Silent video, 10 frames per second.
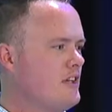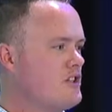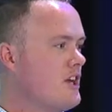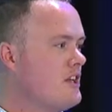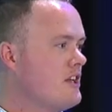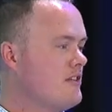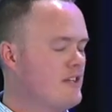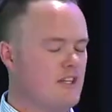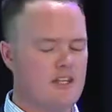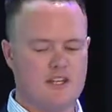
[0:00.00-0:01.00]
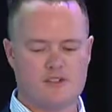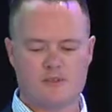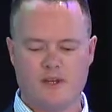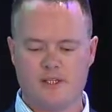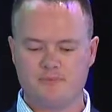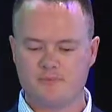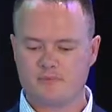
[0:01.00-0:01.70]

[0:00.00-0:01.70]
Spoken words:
China and elsewhere.